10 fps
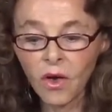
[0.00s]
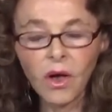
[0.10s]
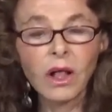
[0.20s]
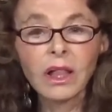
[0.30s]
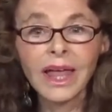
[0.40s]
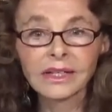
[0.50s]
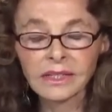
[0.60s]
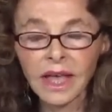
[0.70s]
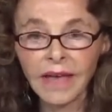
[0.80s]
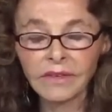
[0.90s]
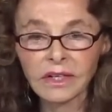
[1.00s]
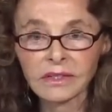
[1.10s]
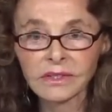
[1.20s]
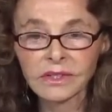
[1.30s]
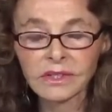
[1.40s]
all as
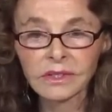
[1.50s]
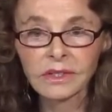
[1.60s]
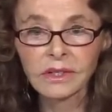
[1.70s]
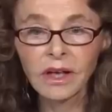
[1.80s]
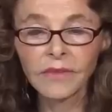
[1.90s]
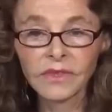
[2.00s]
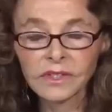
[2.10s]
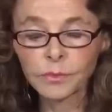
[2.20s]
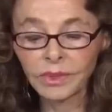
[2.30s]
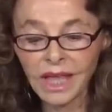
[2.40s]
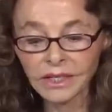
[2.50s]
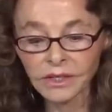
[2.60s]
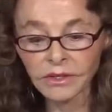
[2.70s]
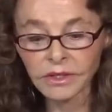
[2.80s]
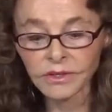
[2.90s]
evidence on this
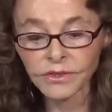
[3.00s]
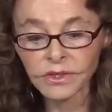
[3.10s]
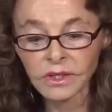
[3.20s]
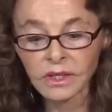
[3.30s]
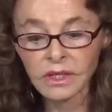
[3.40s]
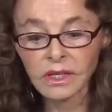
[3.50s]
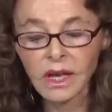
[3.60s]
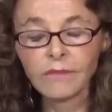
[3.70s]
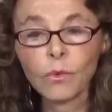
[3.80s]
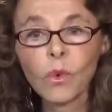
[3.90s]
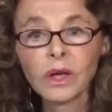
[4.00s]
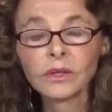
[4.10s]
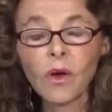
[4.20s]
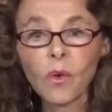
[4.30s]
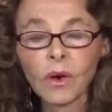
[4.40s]
planet Earth of
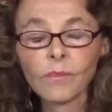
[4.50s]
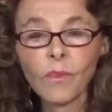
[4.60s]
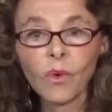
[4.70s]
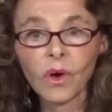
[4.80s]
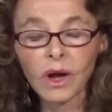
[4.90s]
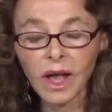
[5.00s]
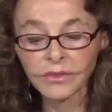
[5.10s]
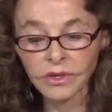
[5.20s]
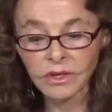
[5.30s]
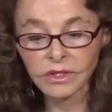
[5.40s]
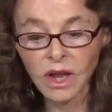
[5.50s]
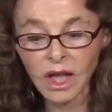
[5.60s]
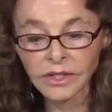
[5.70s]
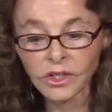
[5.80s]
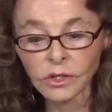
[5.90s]
one or more other
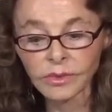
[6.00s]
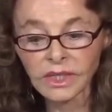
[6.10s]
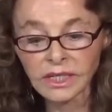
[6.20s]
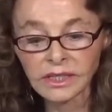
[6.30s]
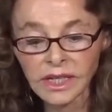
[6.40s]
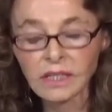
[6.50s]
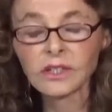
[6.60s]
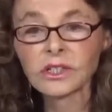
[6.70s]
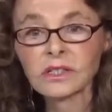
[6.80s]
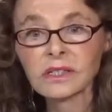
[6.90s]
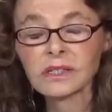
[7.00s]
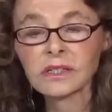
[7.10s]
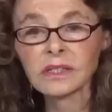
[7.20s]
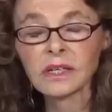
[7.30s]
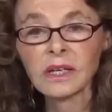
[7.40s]
non human
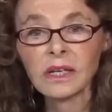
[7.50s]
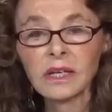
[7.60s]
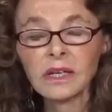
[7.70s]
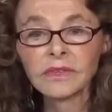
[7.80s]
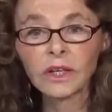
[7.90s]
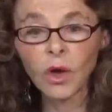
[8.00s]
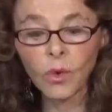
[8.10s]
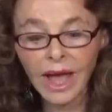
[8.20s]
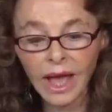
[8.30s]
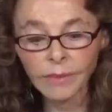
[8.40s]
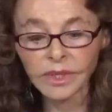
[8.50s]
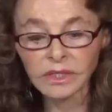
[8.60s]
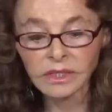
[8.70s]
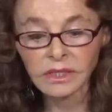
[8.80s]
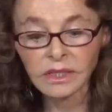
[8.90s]
intelligences that
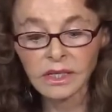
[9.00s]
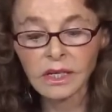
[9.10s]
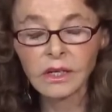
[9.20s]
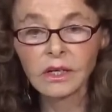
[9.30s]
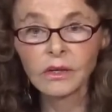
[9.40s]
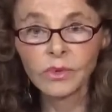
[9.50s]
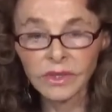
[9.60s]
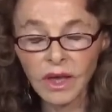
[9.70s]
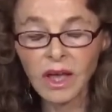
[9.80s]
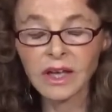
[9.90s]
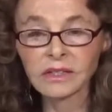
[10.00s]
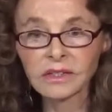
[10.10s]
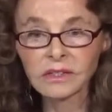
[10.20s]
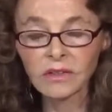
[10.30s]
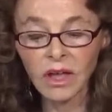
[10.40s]
cohabit with
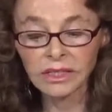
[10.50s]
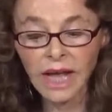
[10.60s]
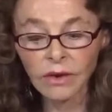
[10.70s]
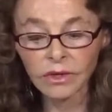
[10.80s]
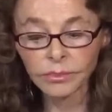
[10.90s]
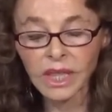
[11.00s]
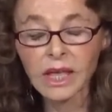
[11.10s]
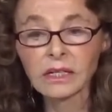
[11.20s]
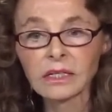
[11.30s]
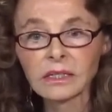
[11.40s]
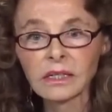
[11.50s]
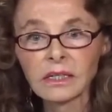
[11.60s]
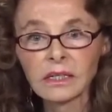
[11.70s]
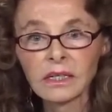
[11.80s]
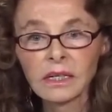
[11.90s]
us on our planet
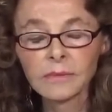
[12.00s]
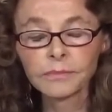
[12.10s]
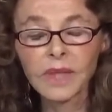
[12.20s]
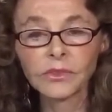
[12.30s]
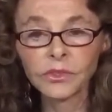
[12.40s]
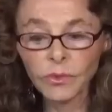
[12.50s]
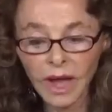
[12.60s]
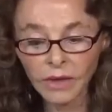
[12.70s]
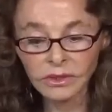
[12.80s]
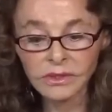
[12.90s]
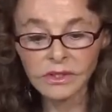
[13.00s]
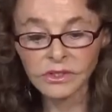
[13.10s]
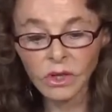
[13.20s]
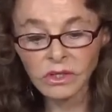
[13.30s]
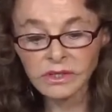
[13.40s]
and throughout
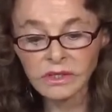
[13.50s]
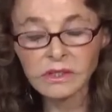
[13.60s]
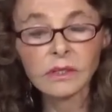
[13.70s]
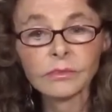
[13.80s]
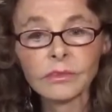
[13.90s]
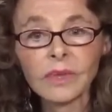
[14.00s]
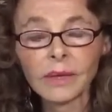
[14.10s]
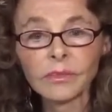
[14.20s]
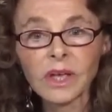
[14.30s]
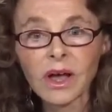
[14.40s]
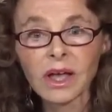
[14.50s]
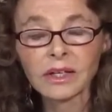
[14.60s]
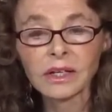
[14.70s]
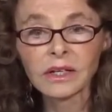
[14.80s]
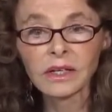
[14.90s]
the solar system and beyond.